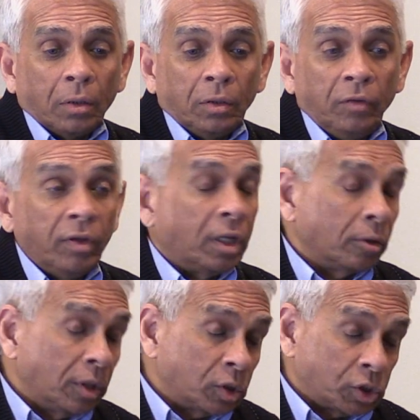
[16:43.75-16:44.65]
living
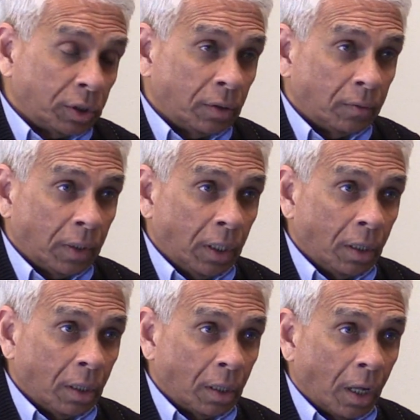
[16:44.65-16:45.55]
condition in
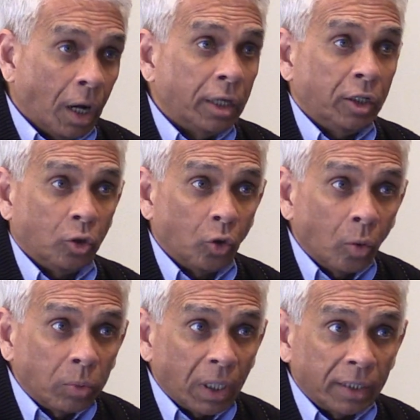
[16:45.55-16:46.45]
a highly
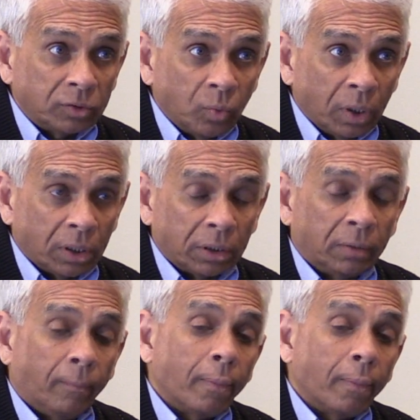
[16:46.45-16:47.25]
globalized world